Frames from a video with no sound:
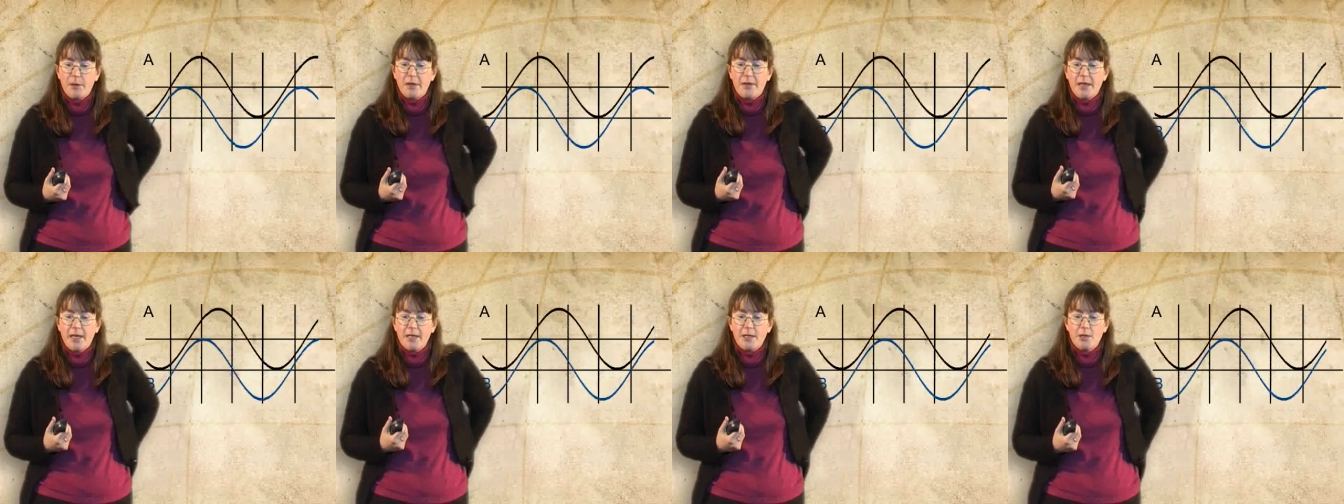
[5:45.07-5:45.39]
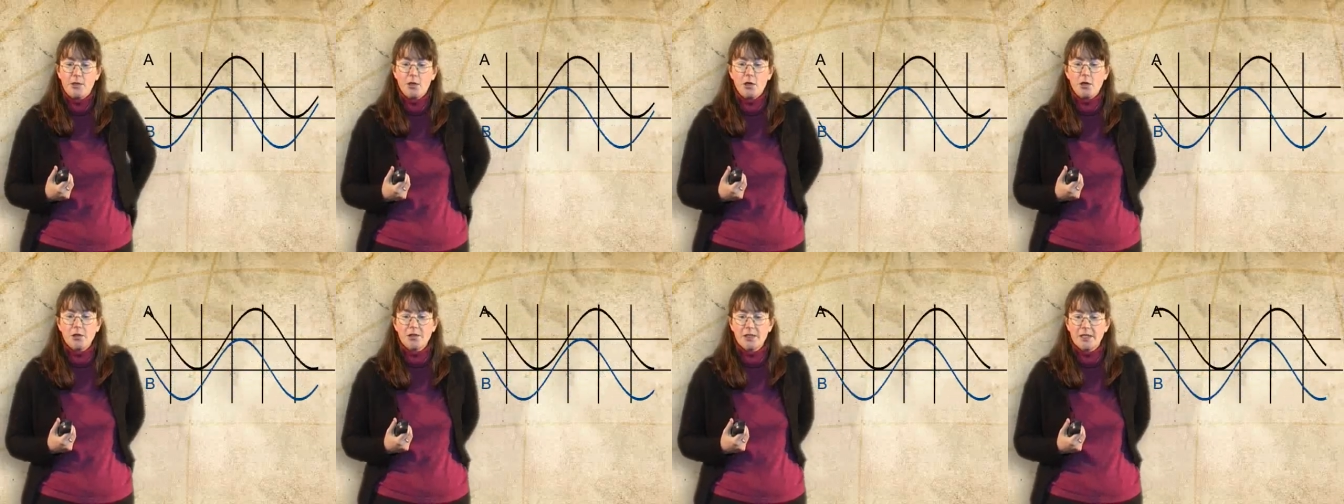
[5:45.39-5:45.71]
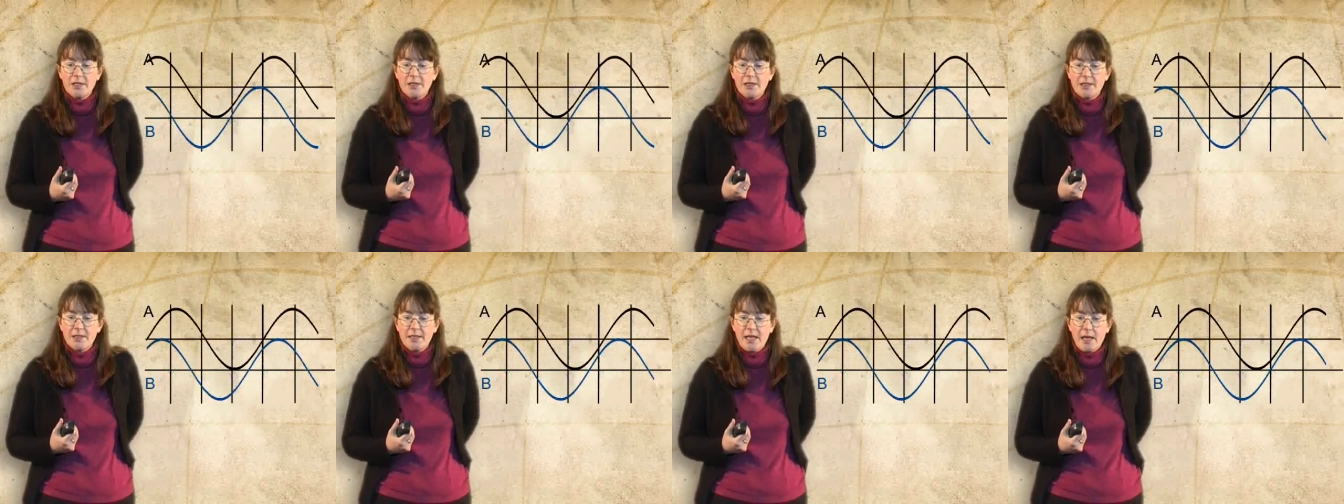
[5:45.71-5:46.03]
but they're
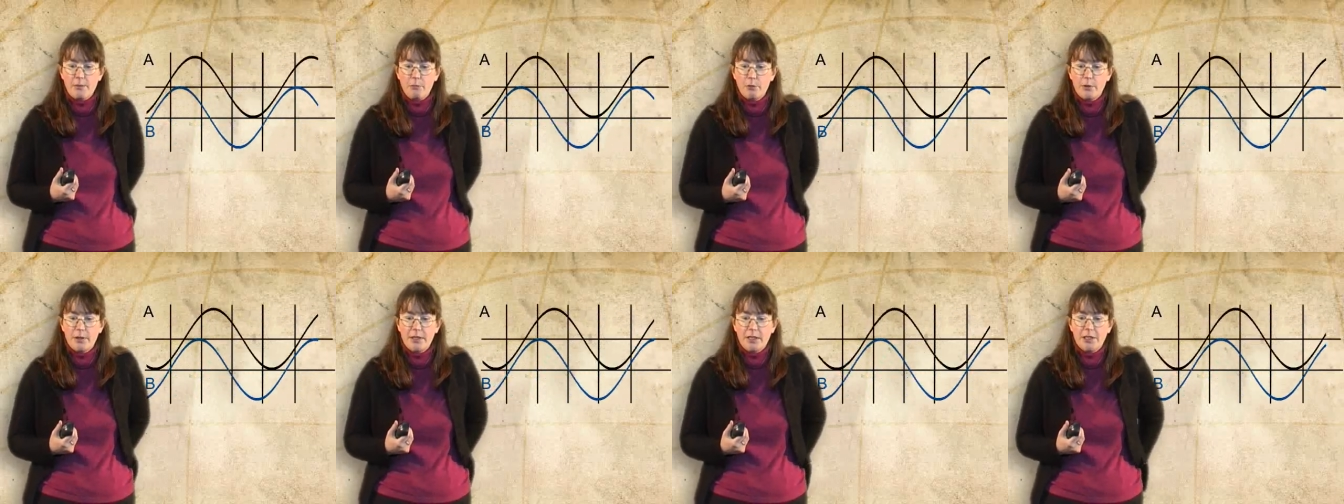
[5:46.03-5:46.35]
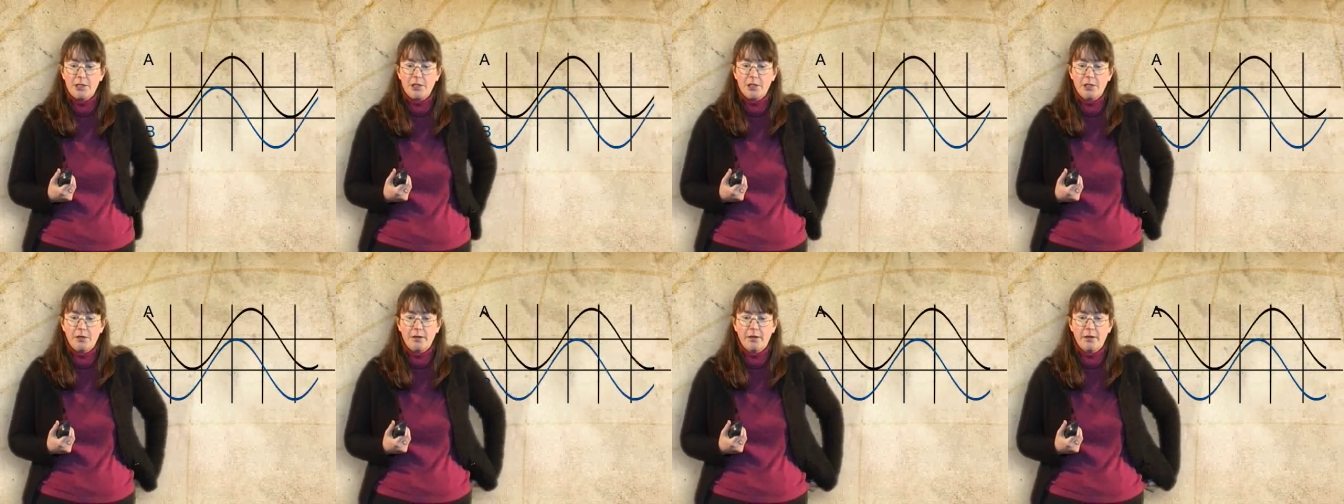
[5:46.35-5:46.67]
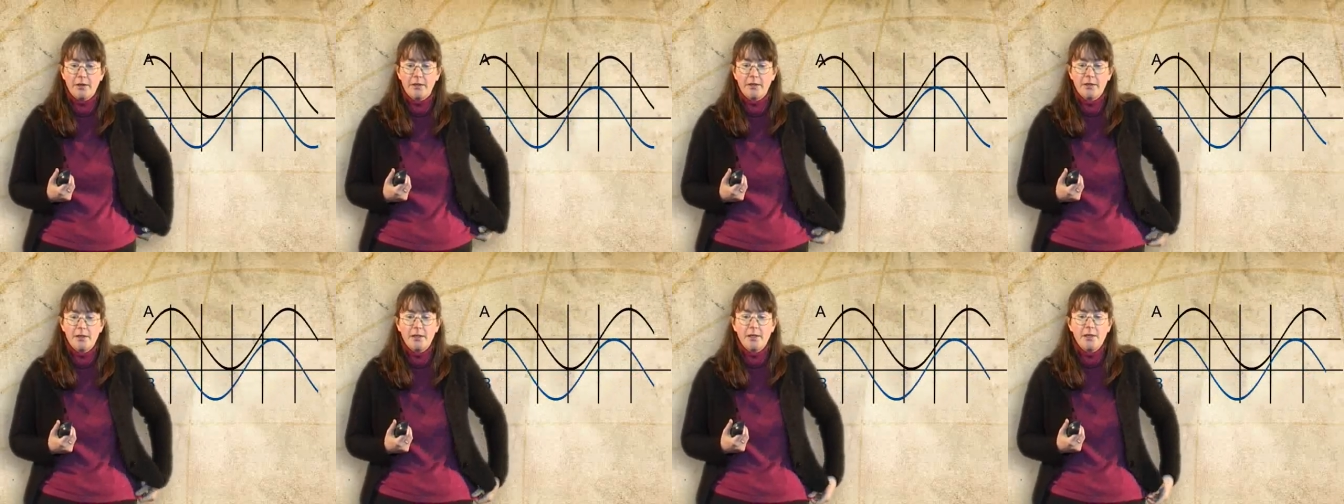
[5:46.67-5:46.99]
not in step with each
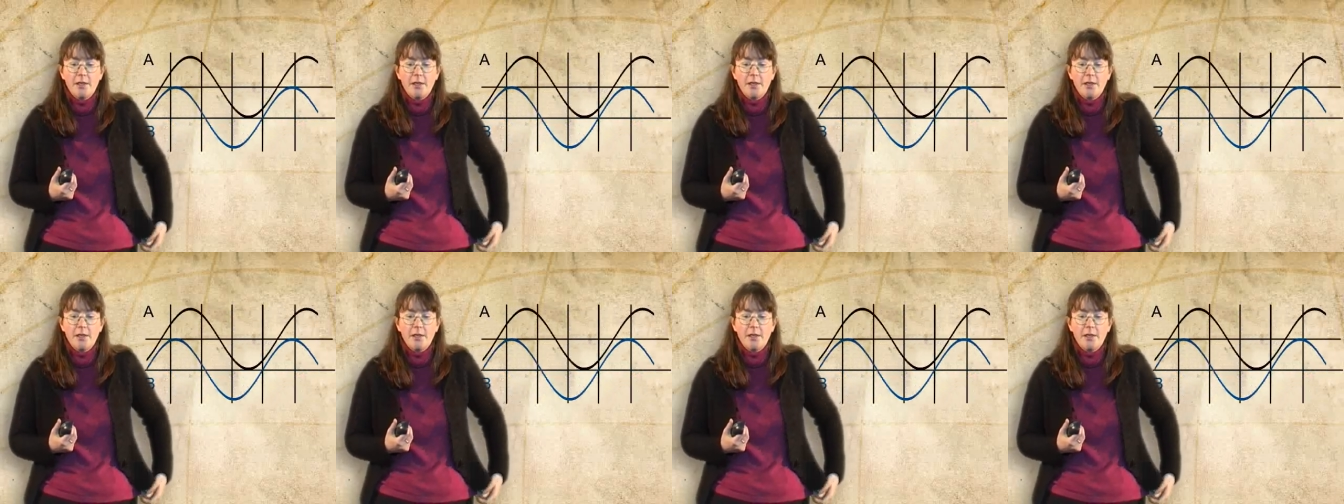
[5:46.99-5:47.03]
other.